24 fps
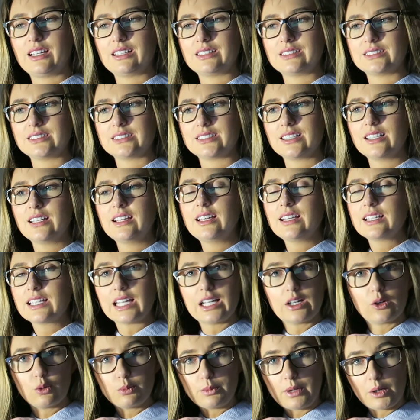and
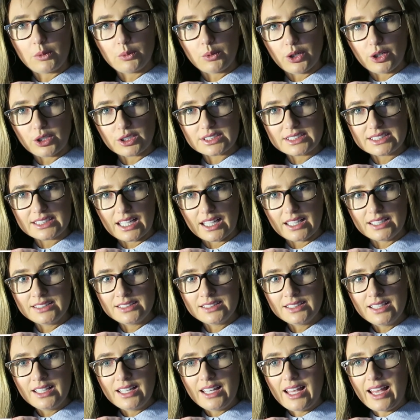get all my work
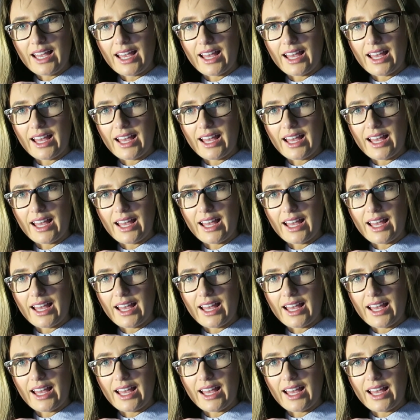done.